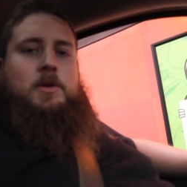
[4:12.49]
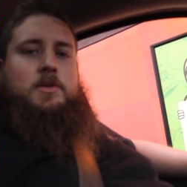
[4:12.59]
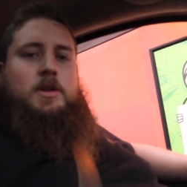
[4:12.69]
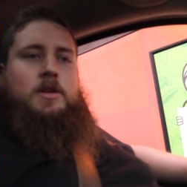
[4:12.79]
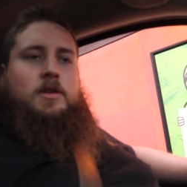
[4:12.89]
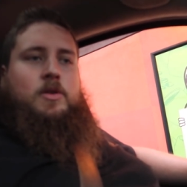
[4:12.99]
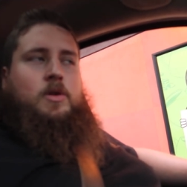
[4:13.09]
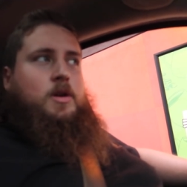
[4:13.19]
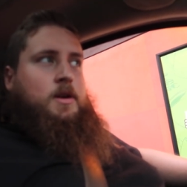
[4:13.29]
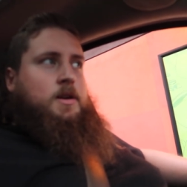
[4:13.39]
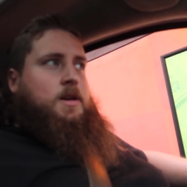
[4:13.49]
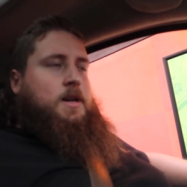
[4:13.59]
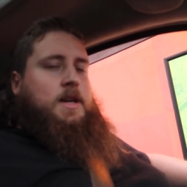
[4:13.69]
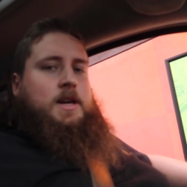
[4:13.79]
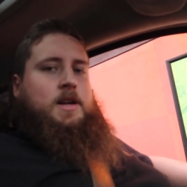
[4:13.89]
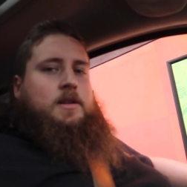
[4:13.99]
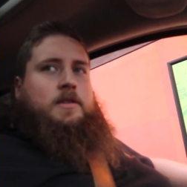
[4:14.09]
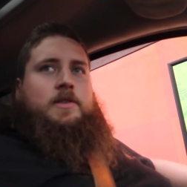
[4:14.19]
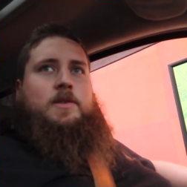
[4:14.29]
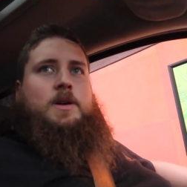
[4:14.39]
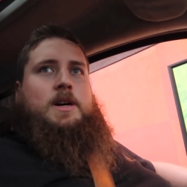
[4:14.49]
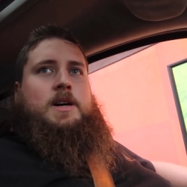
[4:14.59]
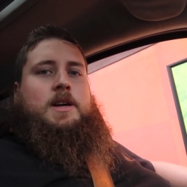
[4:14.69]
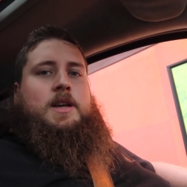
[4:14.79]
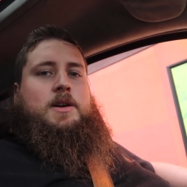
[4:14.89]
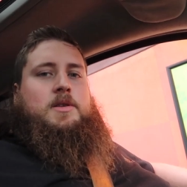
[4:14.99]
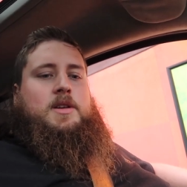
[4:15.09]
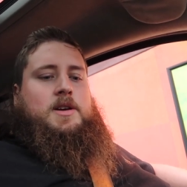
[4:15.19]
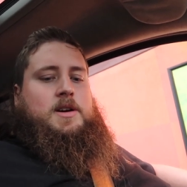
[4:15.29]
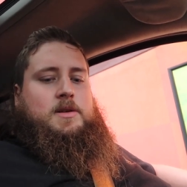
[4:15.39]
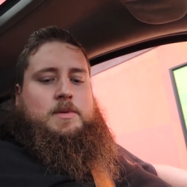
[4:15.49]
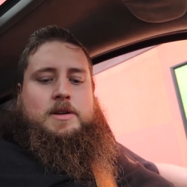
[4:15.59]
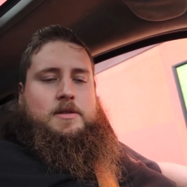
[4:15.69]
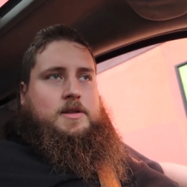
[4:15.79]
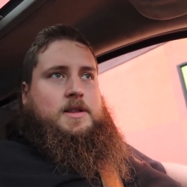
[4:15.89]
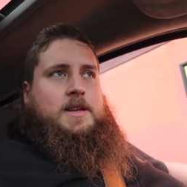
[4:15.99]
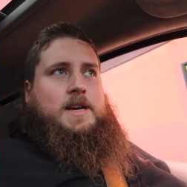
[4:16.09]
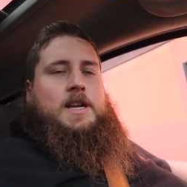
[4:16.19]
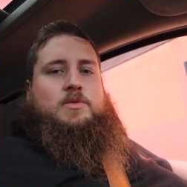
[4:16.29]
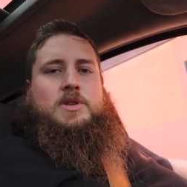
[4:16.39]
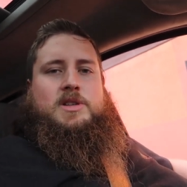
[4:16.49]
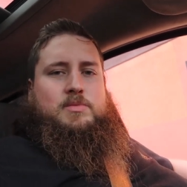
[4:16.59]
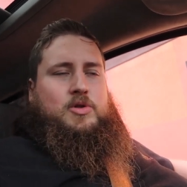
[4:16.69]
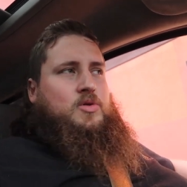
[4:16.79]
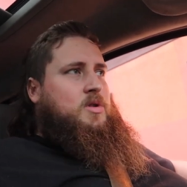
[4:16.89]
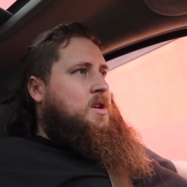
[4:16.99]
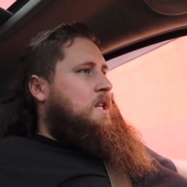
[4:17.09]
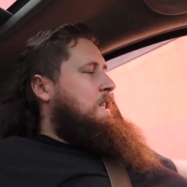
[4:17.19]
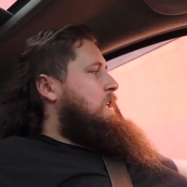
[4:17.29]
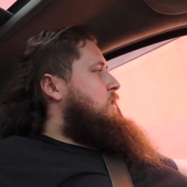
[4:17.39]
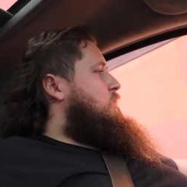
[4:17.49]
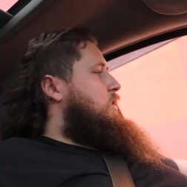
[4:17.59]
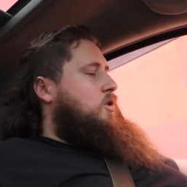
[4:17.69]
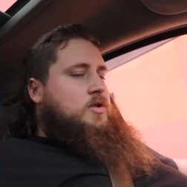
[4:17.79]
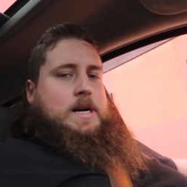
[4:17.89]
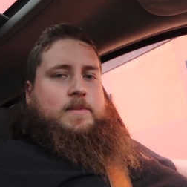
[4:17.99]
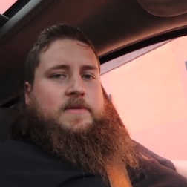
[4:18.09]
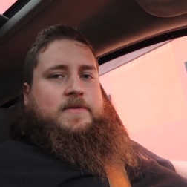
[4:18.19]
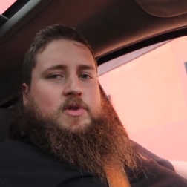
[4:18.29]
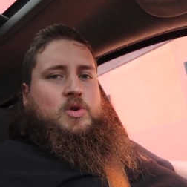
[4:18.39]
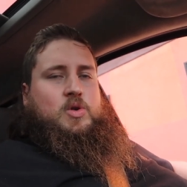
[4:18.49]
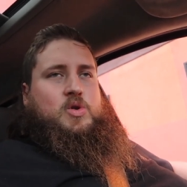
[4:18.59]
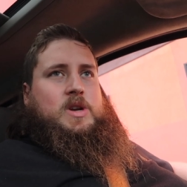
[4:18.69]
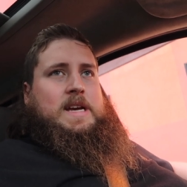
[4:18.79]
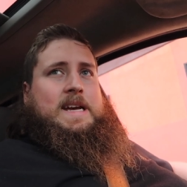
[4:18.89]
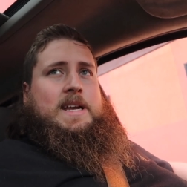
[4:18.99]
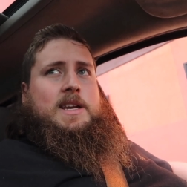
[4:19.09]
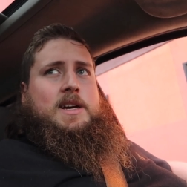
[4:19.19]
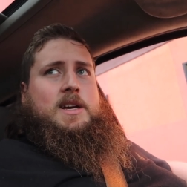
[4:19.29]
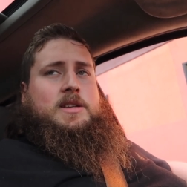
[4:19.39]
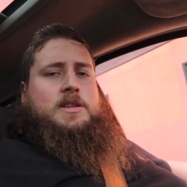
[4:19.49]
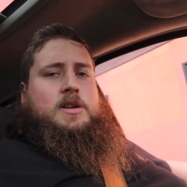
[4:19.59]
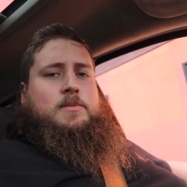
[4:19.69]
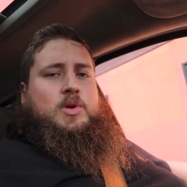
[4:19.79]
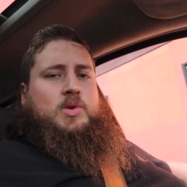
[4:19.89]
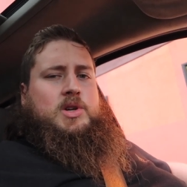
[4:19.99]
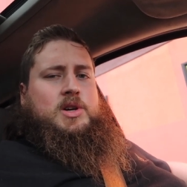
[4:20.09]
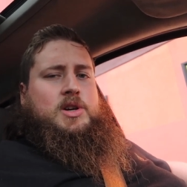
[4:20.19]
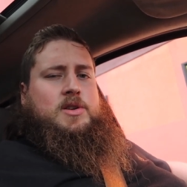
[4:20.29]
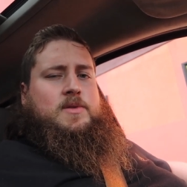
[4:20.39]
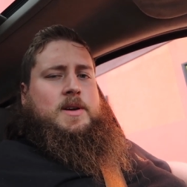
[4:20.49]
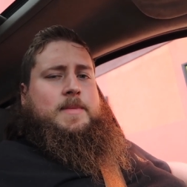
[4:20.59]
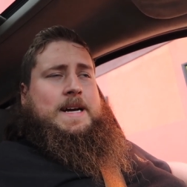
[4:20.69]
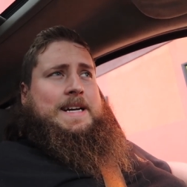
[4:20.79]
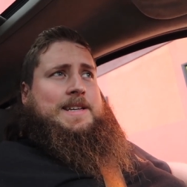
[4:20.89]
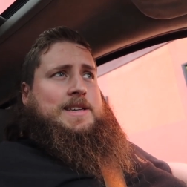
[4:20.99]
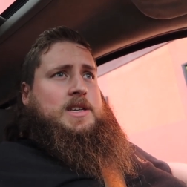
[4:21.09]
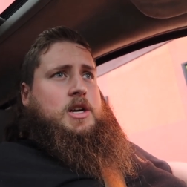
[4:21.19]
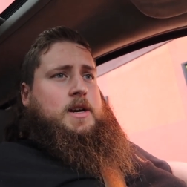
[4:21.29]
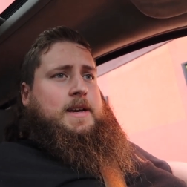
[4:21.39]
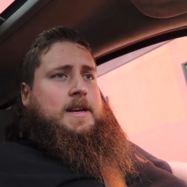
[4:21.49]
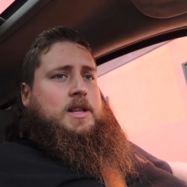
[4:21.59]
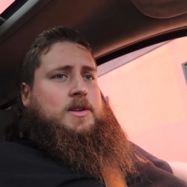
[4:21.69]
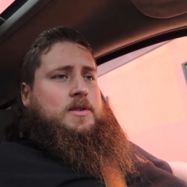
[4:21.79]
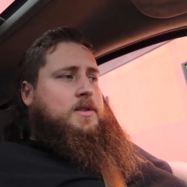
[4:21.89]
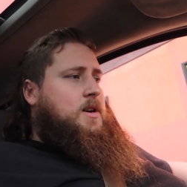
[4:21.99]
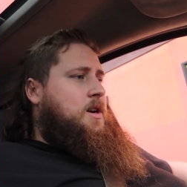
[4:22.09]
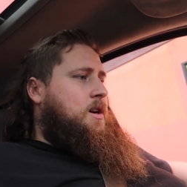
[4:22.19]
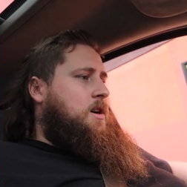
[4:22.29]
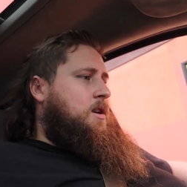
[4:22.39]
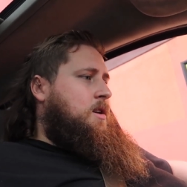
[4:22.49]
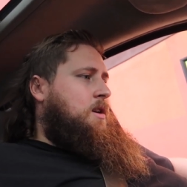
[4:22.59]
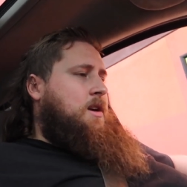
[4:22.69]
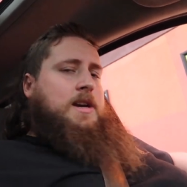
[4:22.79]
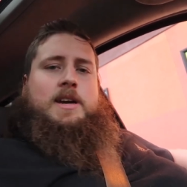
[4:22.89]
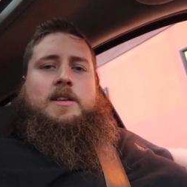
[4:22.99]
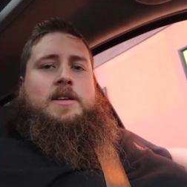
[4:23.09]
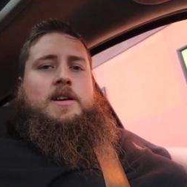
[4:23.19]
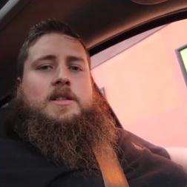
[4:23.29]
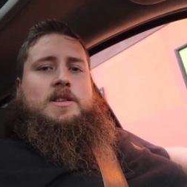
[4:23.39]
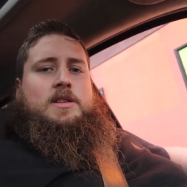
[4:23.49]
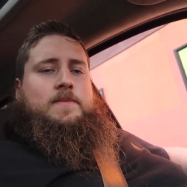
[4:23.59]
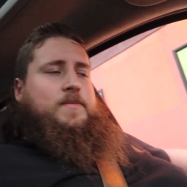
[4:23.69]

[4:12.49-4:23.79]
out the door again to get out of the car. But other than that, it was smooth. I'm gonna grab the food and start moseying on our way back because it's starting to get a little dark. And this